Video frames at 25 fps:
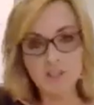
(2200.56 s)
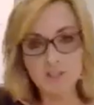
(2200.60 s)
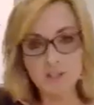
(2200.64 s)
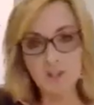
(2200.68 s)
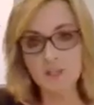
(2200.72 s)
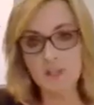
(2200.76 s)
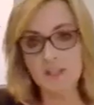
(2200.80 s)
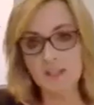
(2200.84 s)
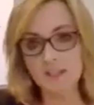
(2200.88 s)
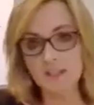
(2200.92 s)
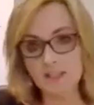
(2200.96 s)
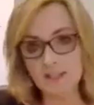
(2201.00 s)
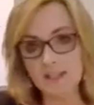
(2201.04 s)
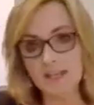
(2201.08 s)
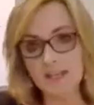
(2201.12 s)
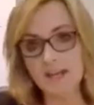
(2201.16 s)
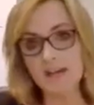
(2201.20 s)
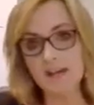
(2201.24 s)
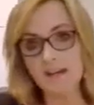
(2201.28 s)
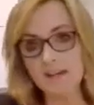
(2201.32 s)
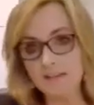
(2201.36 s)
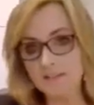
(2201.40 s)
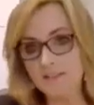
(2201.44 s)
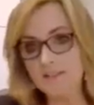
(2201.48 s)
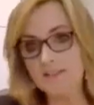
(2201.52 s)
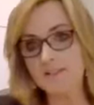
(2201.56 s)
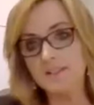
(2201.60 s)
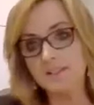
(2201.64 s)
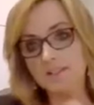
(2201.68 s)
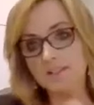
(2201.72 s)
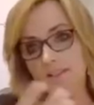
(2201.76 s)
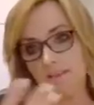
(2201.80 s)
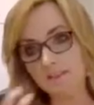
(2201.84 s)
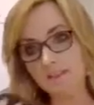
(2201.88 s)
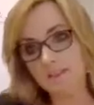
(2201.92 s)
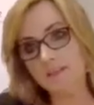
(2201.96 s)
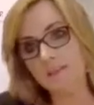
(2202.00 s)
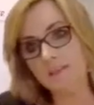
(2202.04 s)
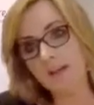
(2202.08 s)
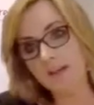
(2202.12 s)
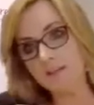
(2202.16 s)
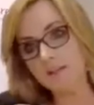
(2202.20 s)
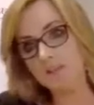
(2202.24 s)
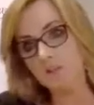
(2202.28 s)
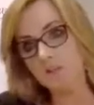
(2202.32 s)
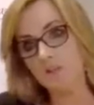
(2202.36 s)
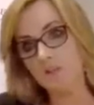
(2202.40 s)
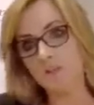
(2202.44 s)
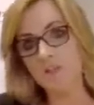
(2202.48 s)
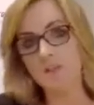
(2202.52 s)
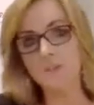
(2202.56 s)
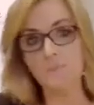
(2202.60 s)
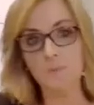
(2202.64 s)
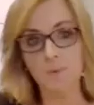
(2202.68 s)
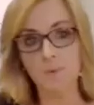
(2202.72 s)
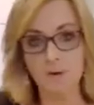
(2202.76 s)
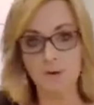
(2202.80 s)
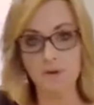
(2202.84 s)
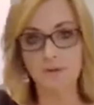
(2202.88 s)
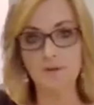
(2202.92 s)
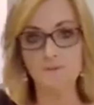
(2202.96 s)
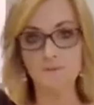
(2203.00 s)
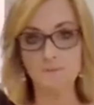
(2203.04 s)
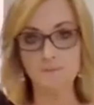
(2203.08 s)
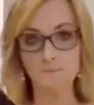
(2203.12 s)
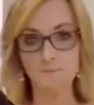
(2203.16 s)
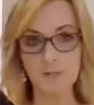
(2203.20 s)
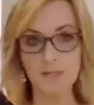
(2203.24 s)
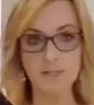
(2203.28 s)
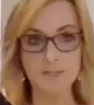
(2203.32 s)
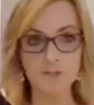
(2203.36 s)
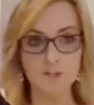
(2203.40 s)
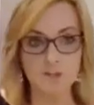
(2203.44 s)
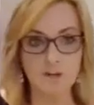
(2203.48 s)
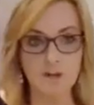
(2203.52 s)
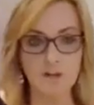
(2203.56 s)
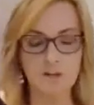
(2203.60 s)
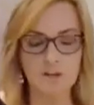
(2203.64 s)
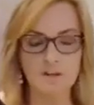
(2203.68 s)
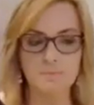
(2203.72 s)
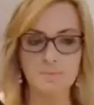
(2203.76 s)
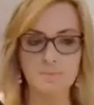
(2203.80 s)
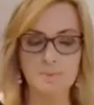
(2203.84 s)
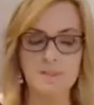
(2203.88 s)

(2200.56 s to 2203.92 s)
look at it as that's just part of my job.